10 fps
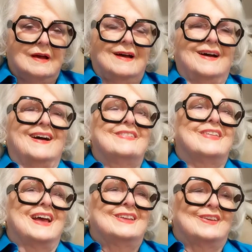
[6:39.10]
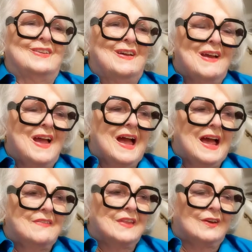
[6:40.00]
Thank you.
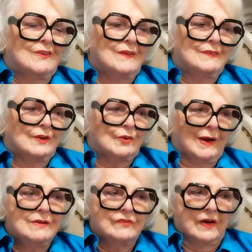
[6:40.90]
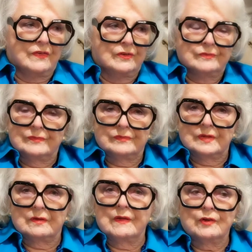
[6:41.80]
And their grandfather,
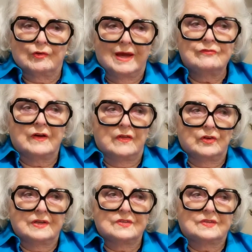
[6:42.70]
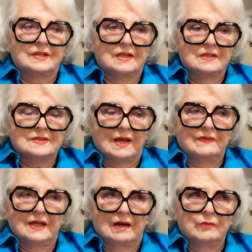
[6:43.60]
their other grandfather is in his,
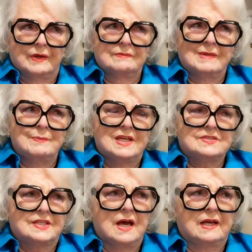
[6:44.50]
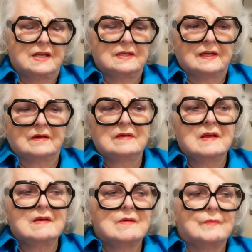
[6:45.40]
maybe he's 90 now.
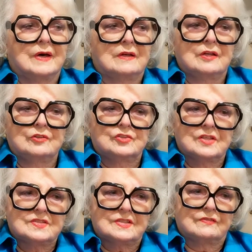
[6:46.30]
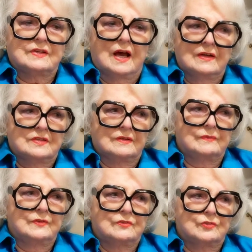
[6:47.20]
But you just have got
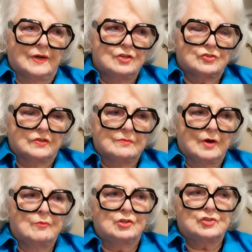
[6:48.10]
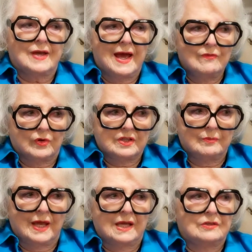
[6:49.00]
to treasure the moments you have with
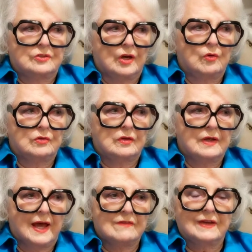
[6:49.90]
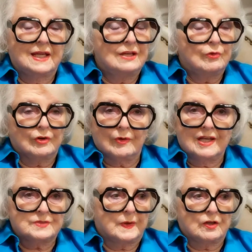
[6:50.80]
them, and don't have any
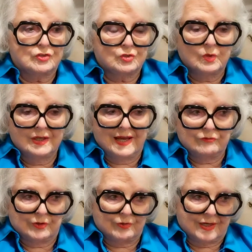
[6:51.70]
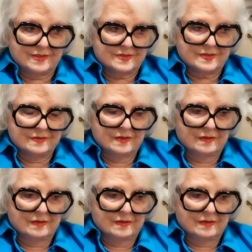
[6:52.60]
regrets, because you will have regrets.